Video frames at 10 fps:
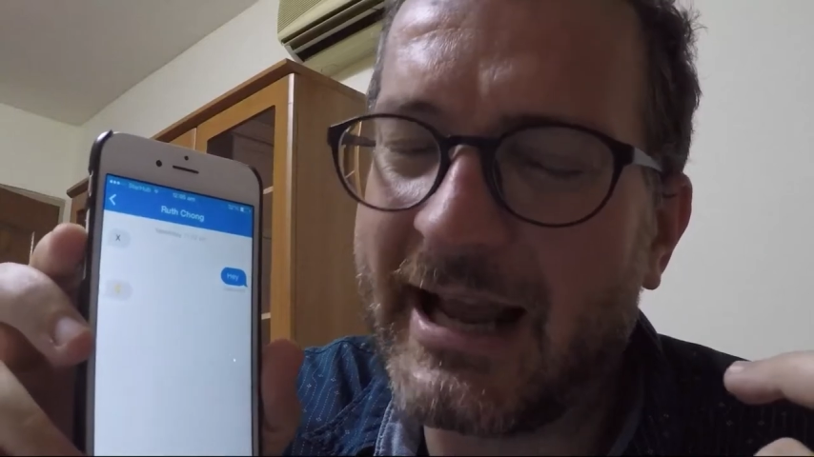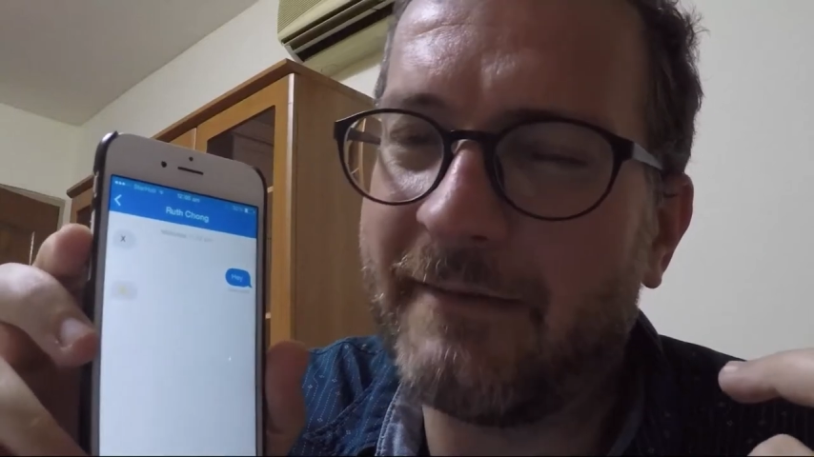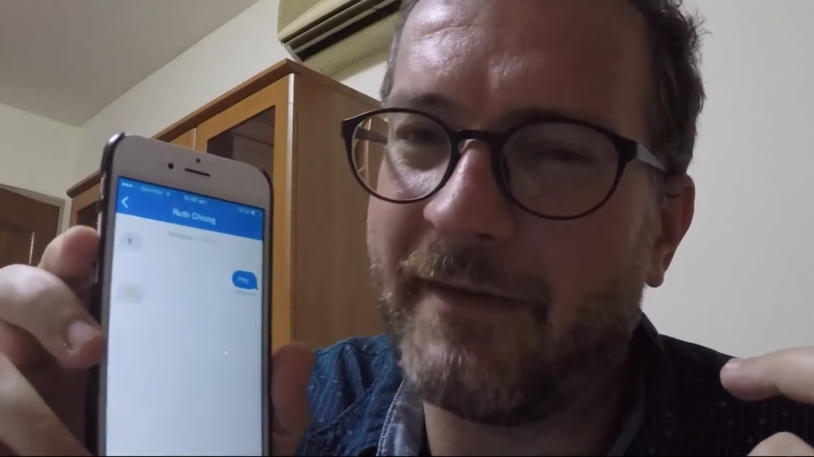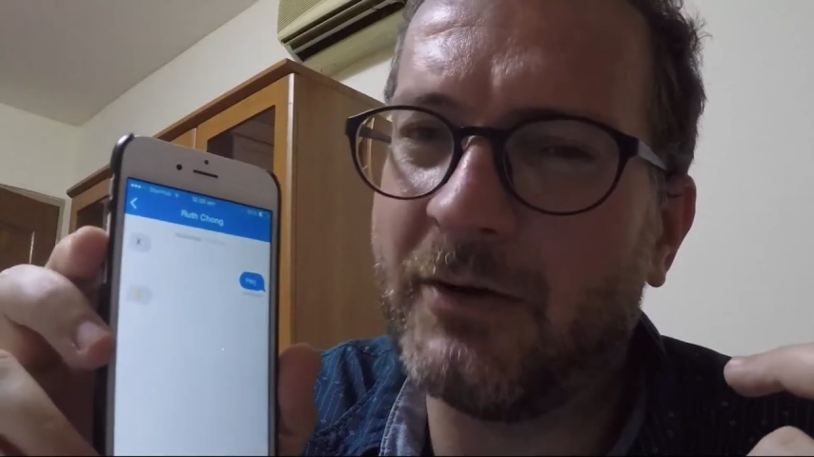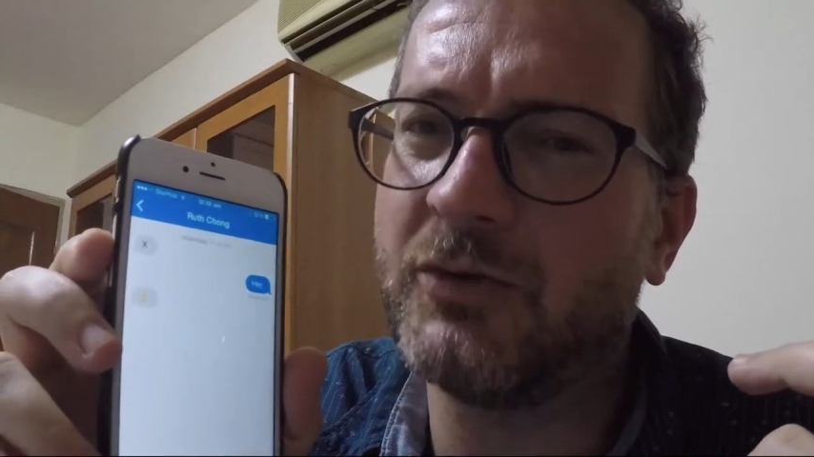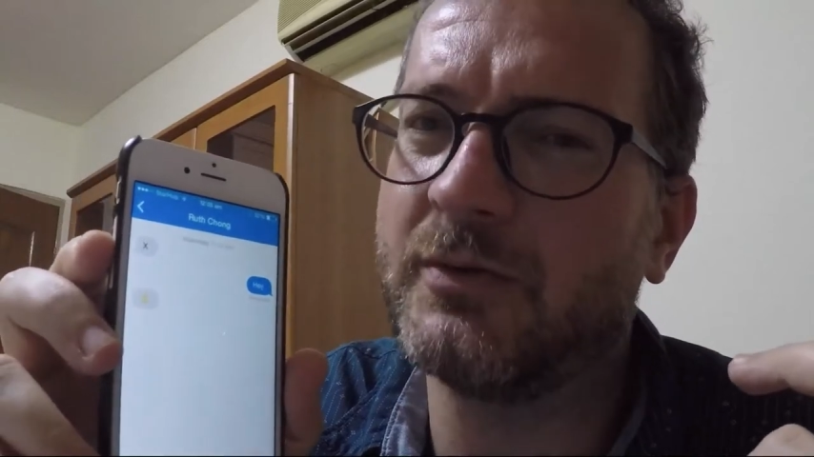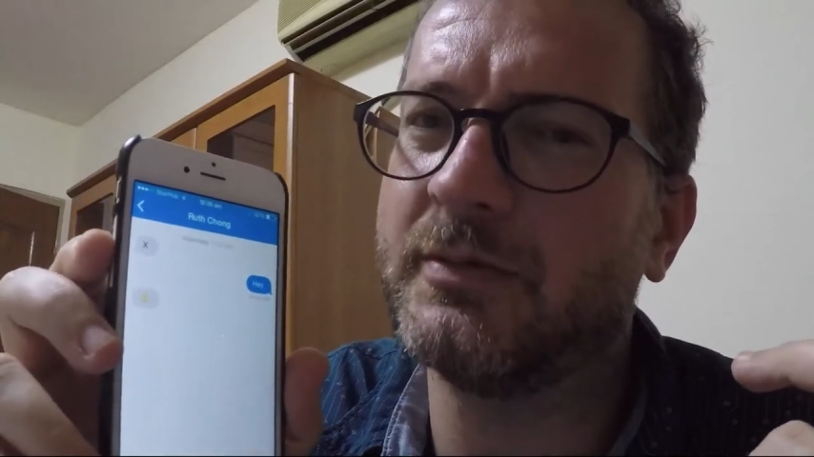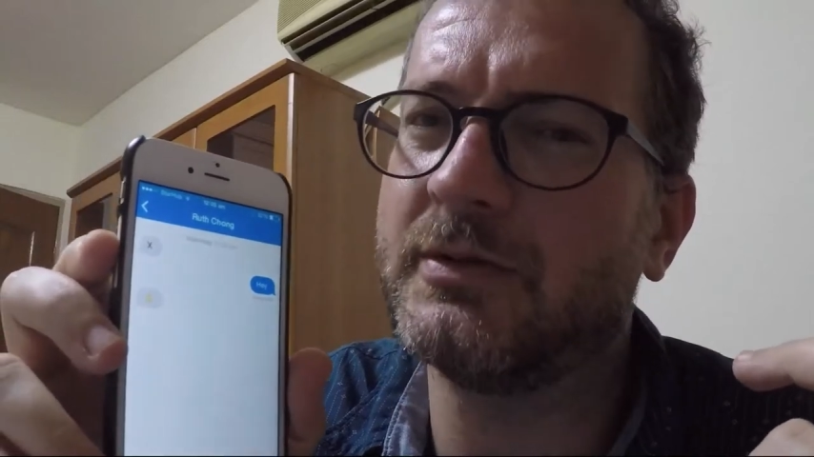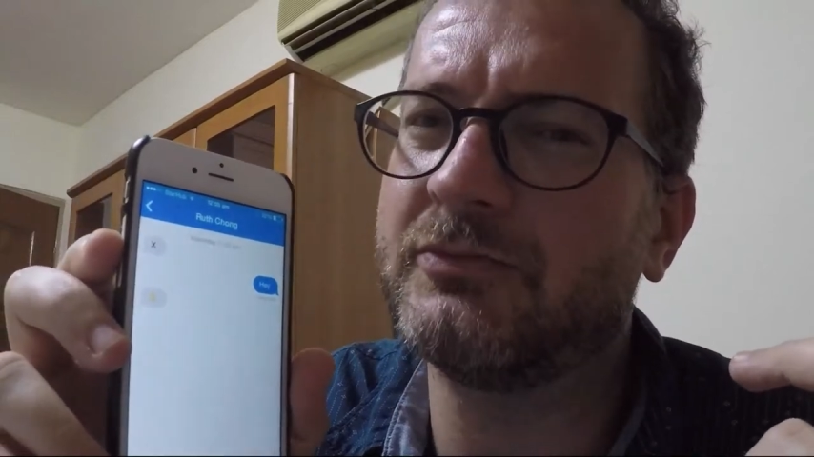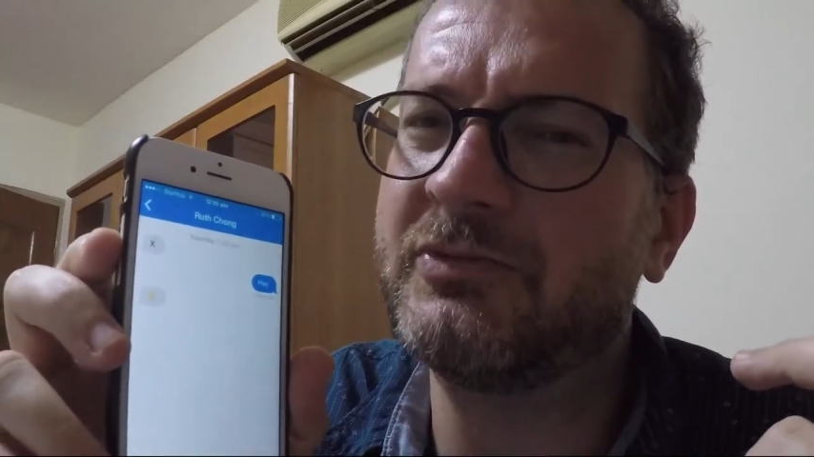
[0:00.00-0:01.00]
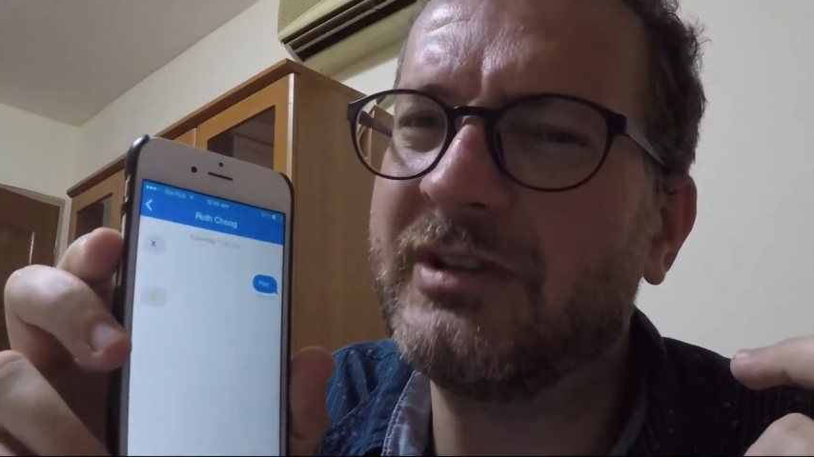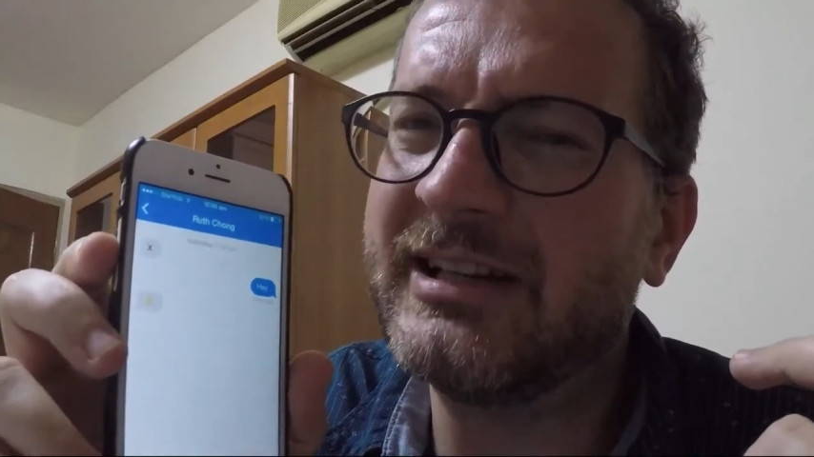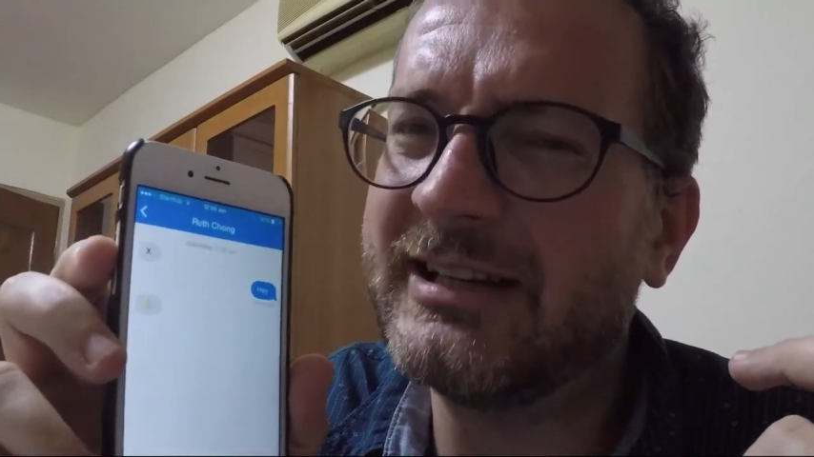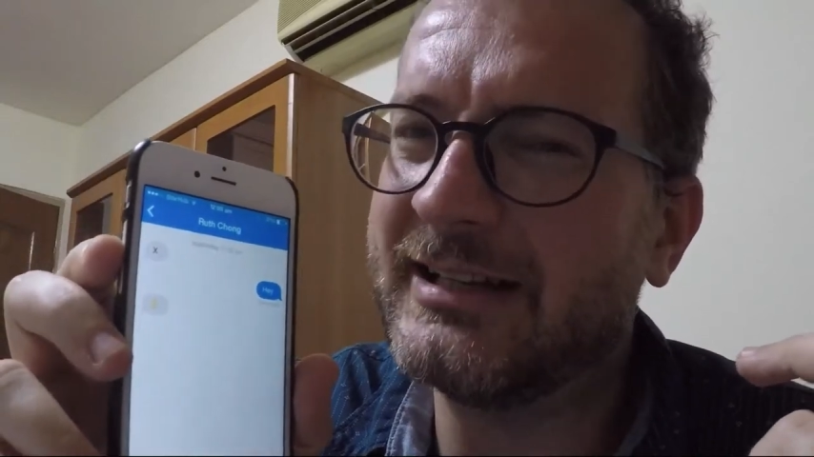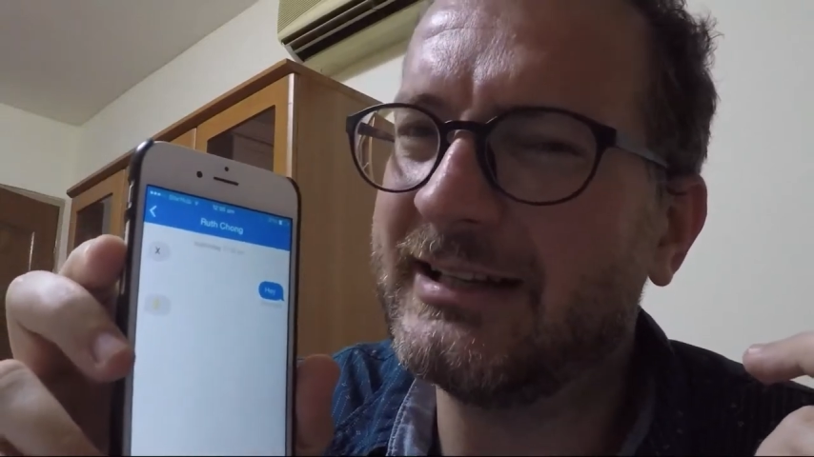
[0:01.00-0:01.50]
vulnerable,
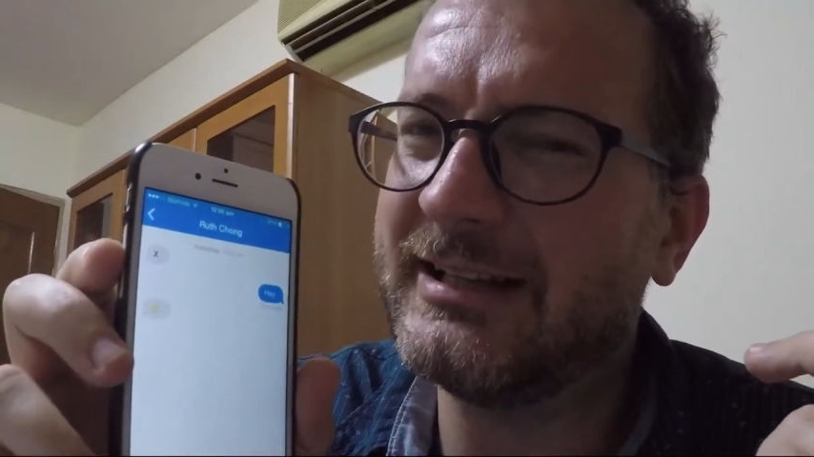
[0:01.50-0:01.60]
really.